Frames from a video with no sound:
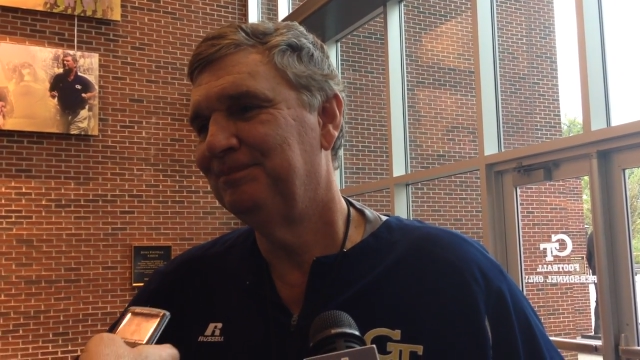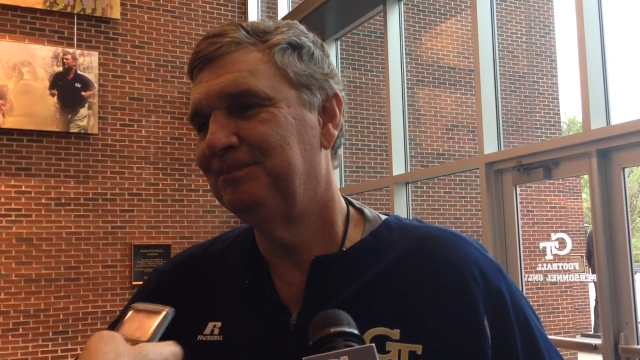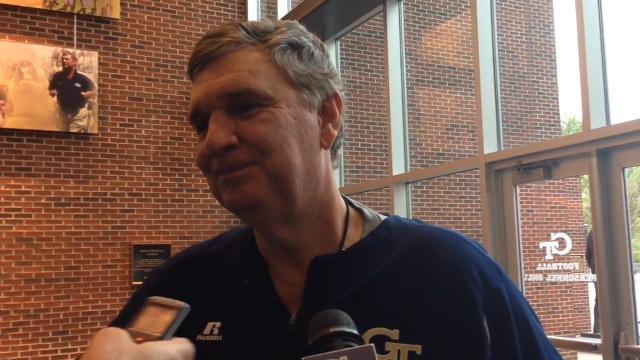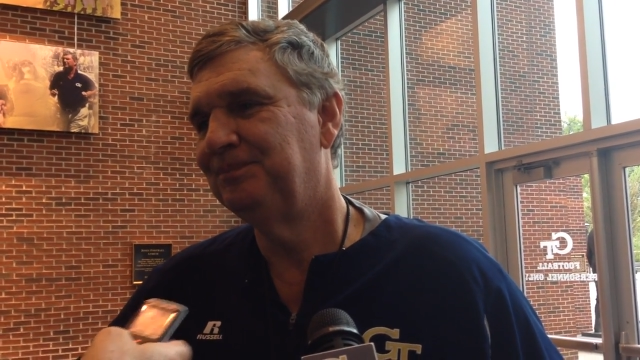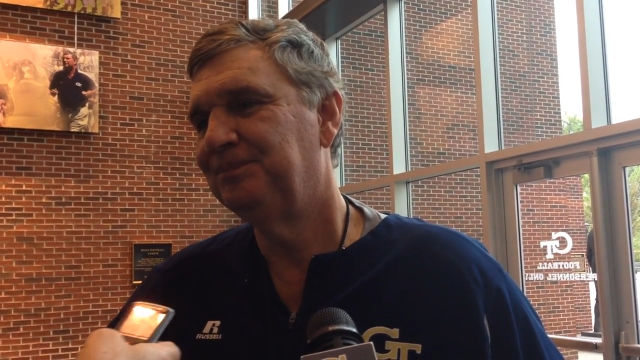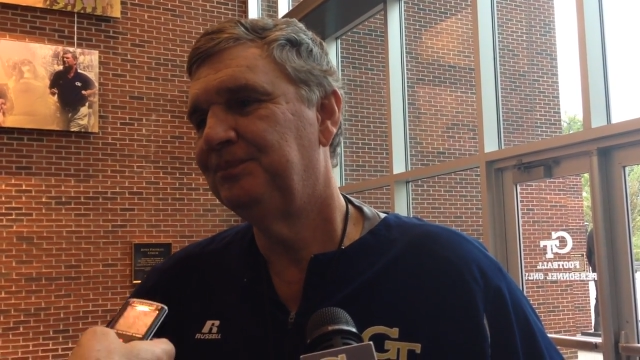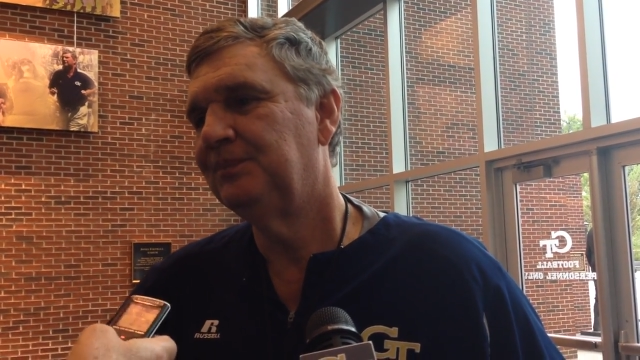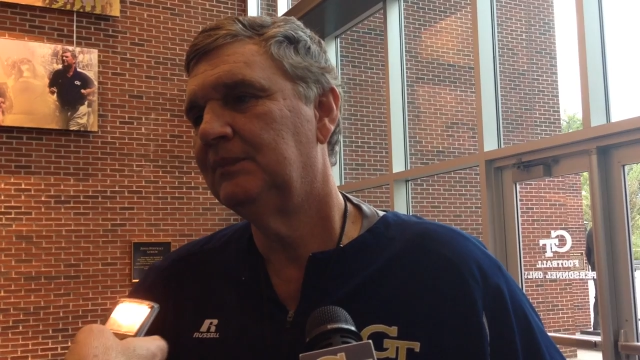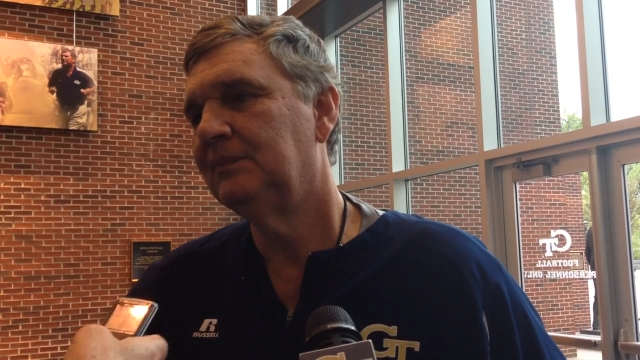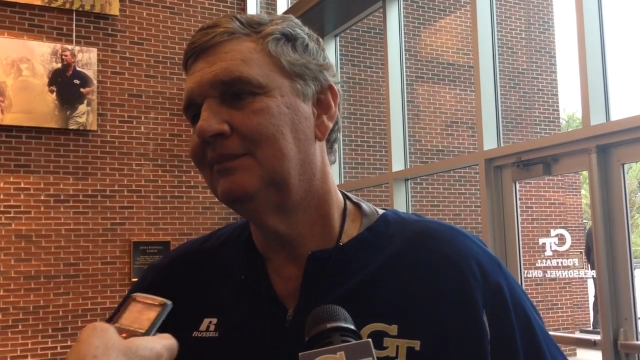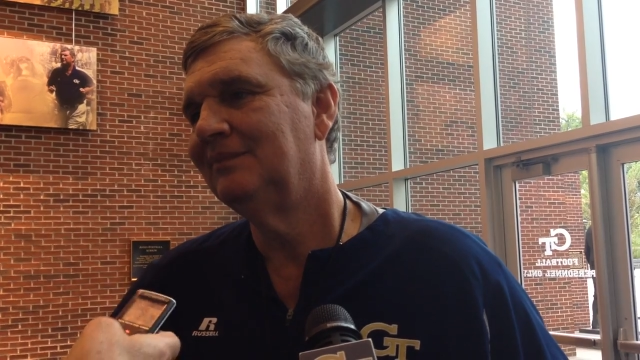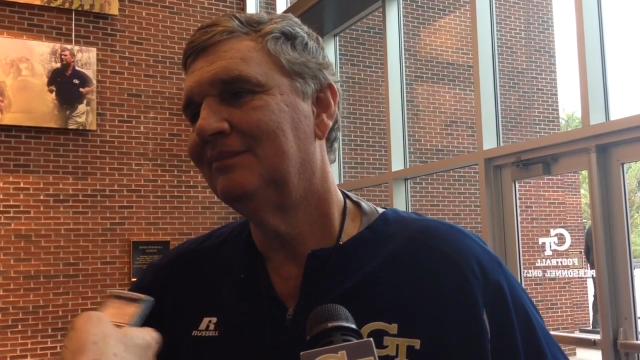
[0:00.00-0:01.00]
Yeah, I think he,
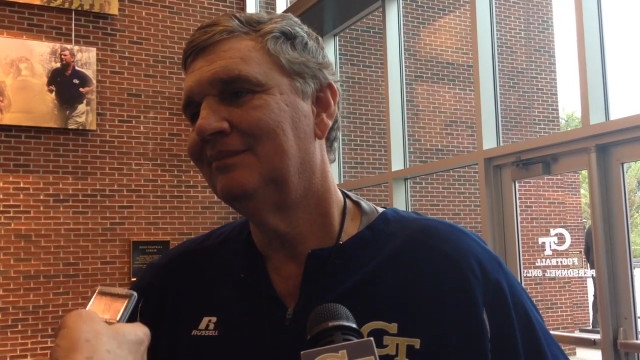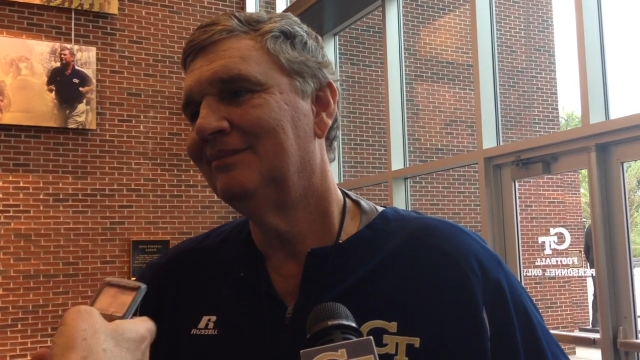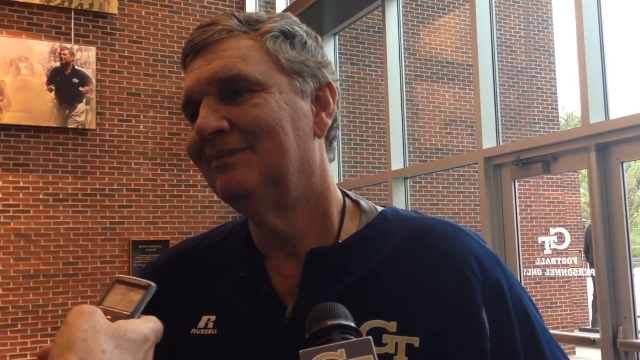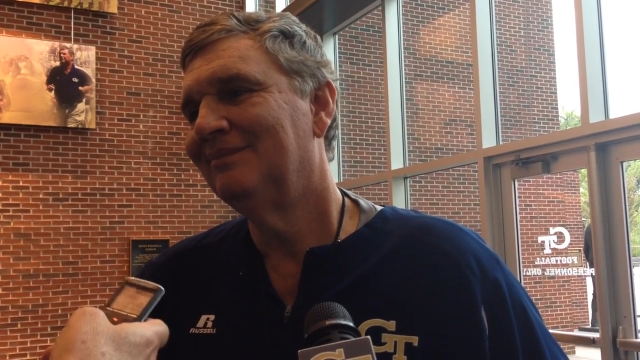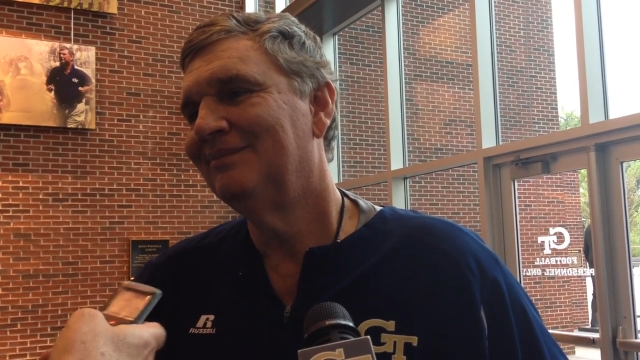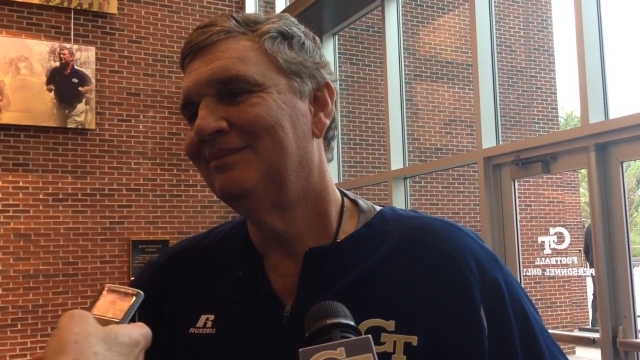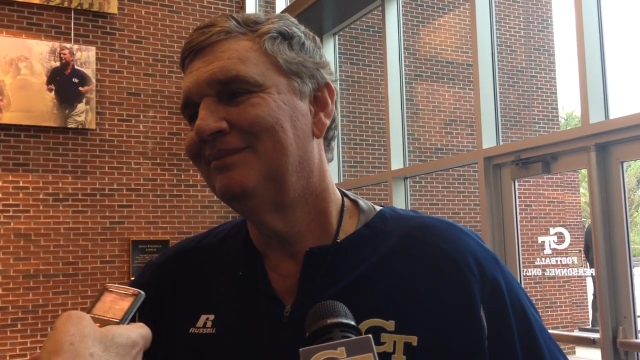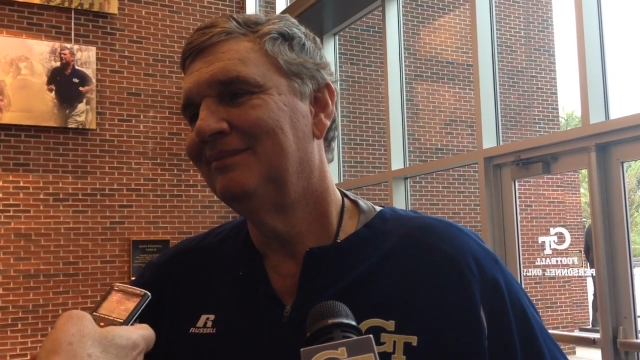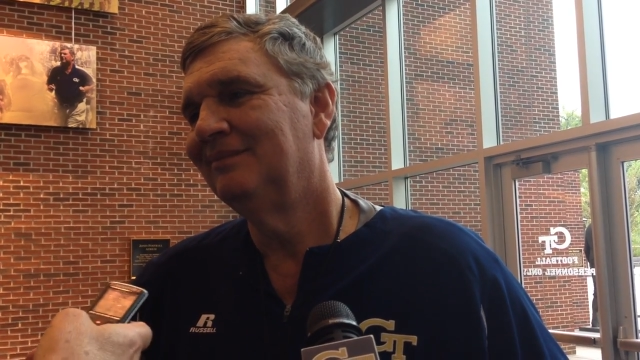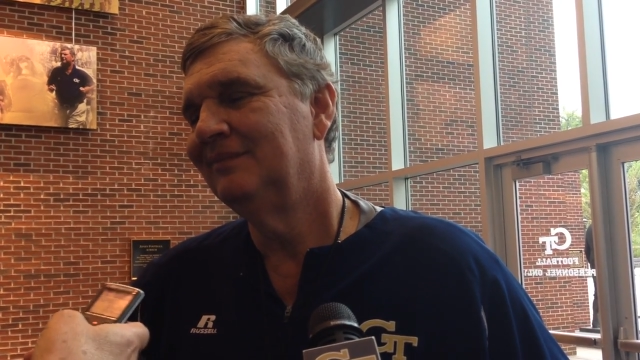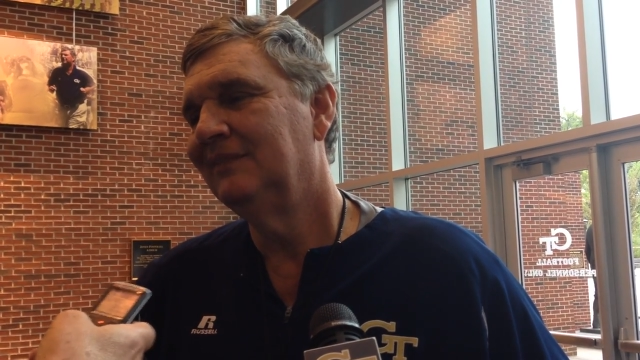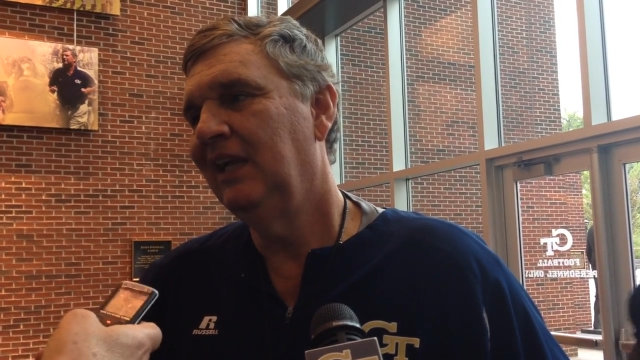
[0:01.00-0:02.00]
he relished.
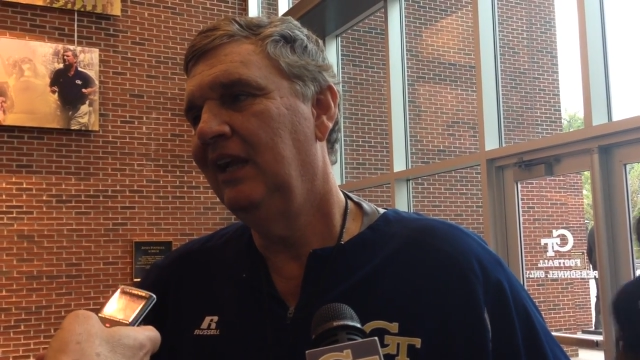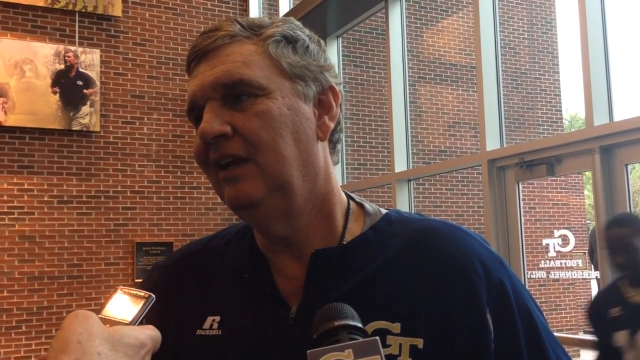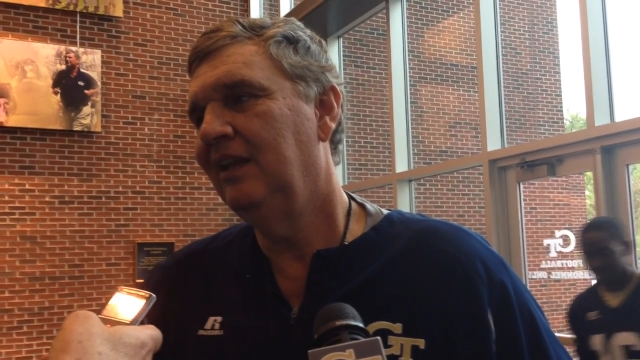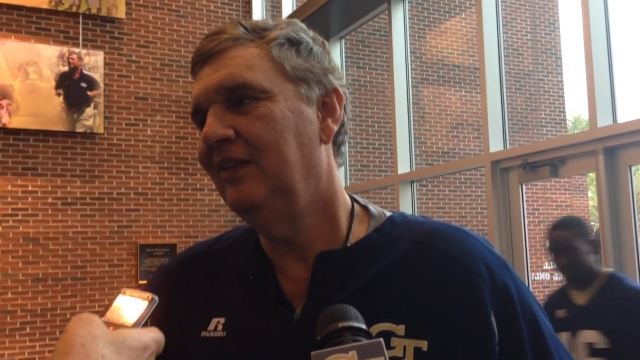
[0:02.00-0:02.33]
Yeah,